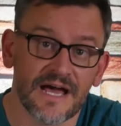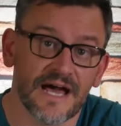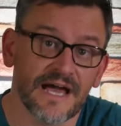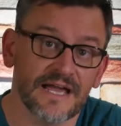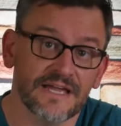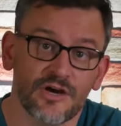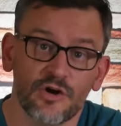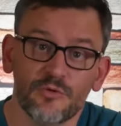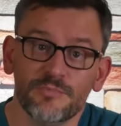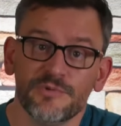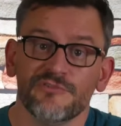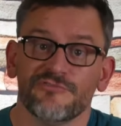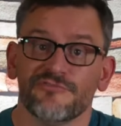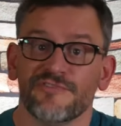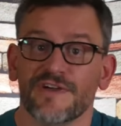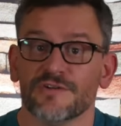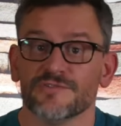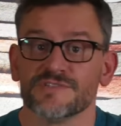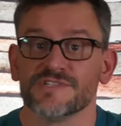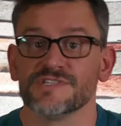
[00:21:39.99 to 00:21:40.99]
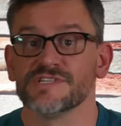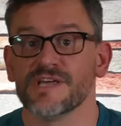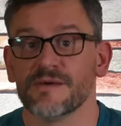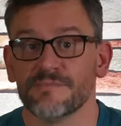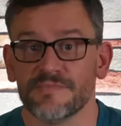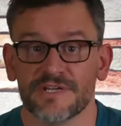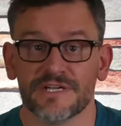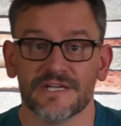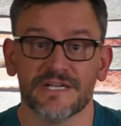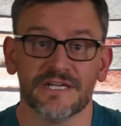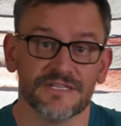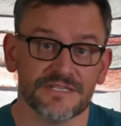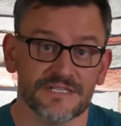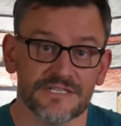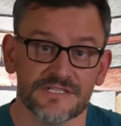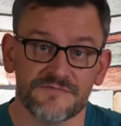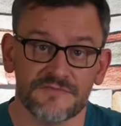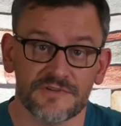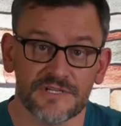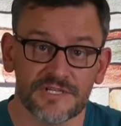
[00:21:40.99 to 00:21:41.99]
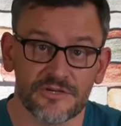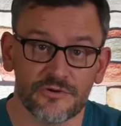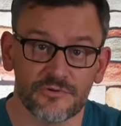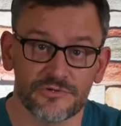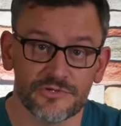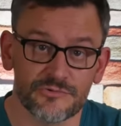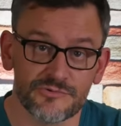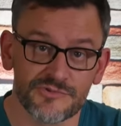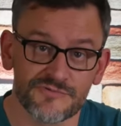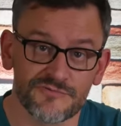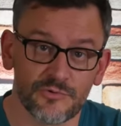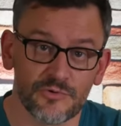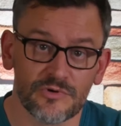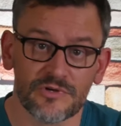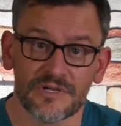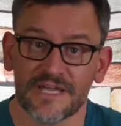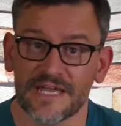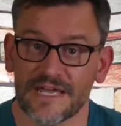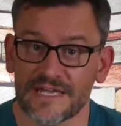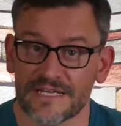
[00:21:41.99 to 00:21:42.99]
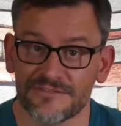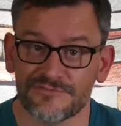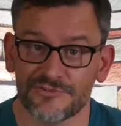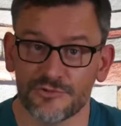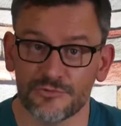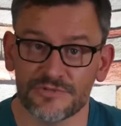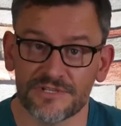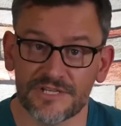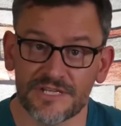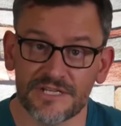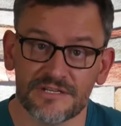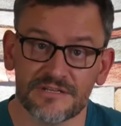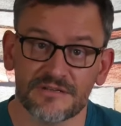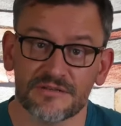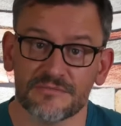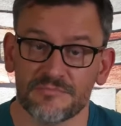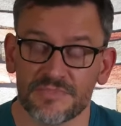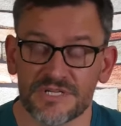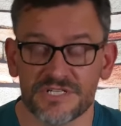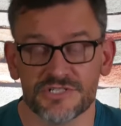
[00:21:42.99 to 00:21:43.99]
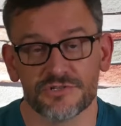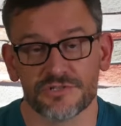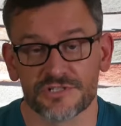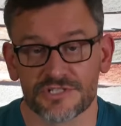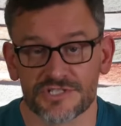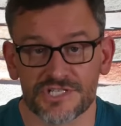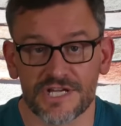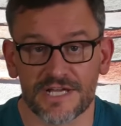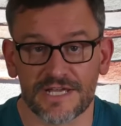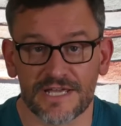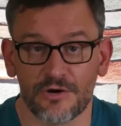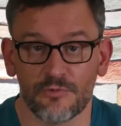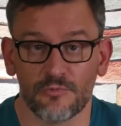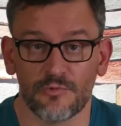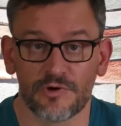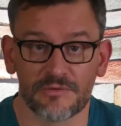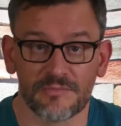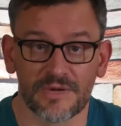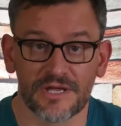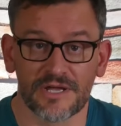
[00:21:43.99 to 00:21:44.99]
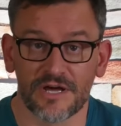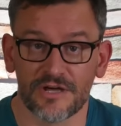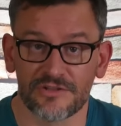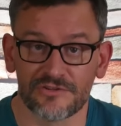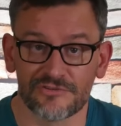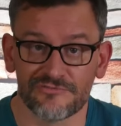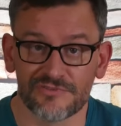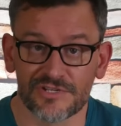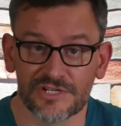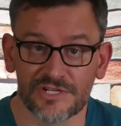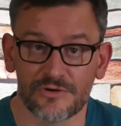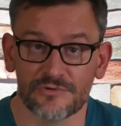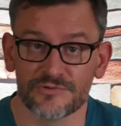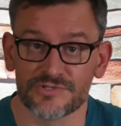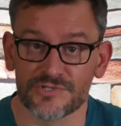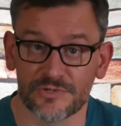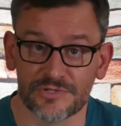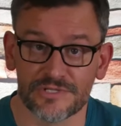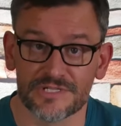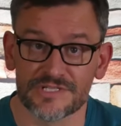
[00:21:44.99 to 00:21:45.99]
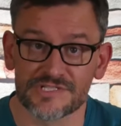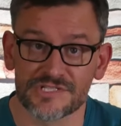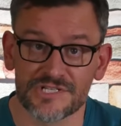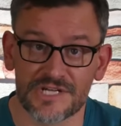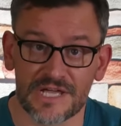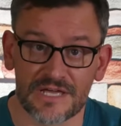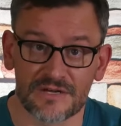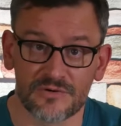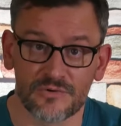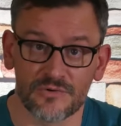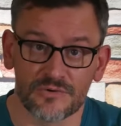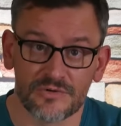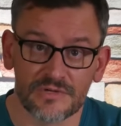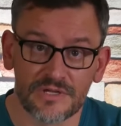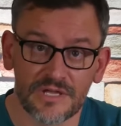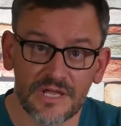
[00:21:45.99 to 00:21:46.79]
I hope you found something in this video useful, and if you did, be sure to check out one of my other videos on this channel.